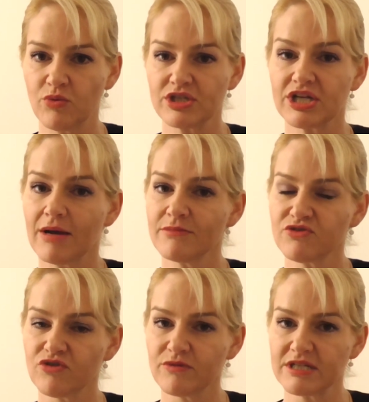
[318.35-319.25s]
which
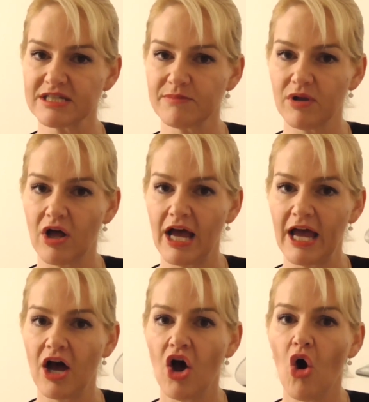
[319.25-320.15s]
comes from the
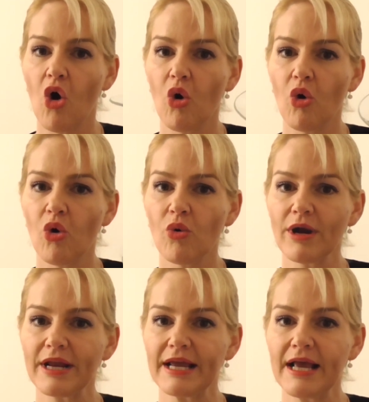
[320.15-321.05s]
supplier
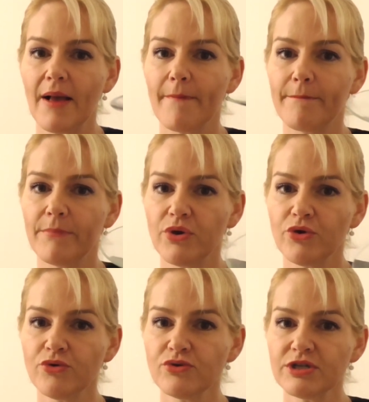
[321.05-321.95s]
already
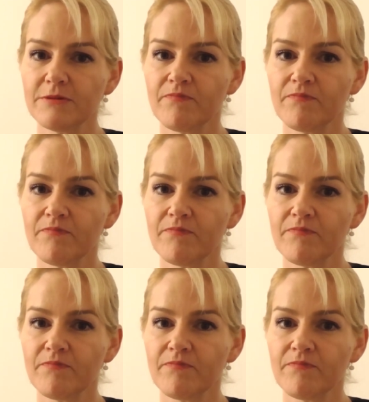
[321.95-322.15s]
milled